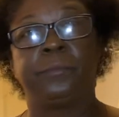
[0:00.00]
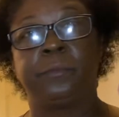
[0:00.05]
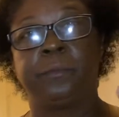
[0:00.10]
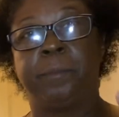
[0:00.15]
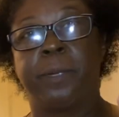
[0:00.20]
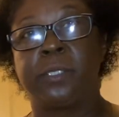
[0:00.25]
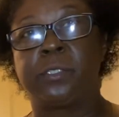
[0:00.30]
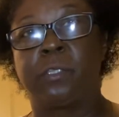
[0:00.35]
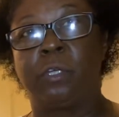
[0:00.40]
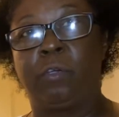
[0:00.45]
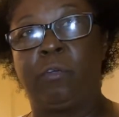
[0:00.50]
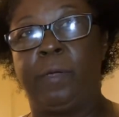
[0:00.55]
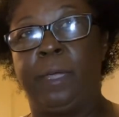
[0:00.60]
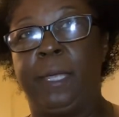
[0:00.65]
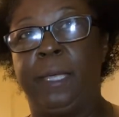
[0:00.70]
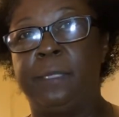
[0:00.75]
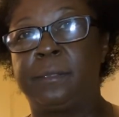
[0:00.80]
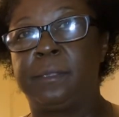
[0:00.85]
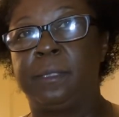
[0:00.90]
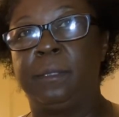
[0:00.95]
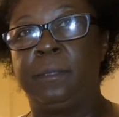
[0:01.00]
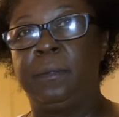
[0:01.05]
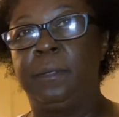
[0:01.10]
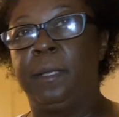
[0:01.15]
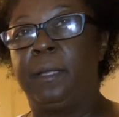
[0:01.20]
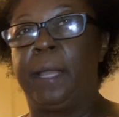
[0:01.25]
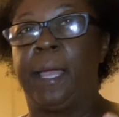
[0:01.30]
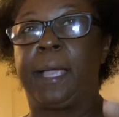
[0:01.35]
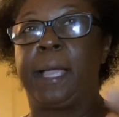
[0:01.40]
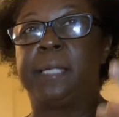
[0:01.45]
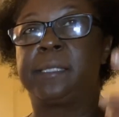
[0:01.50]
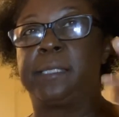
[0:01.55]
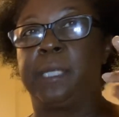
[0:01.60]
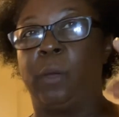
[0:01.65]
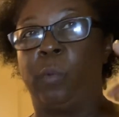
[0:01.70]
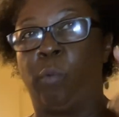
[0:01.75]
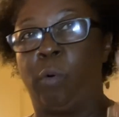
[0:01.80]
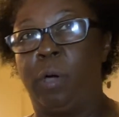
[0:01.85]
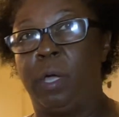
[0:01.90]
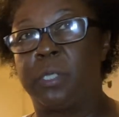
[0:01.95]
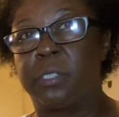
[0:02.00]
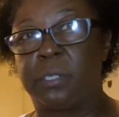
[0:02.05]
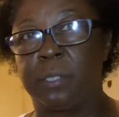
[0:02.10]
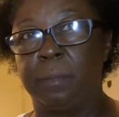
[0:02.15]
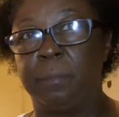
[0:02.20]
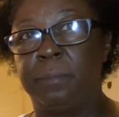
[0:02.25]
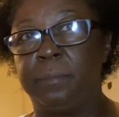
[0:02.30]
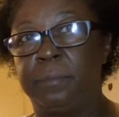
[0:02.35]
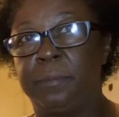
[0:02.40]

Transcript: mustard greens. Like I said, wash them,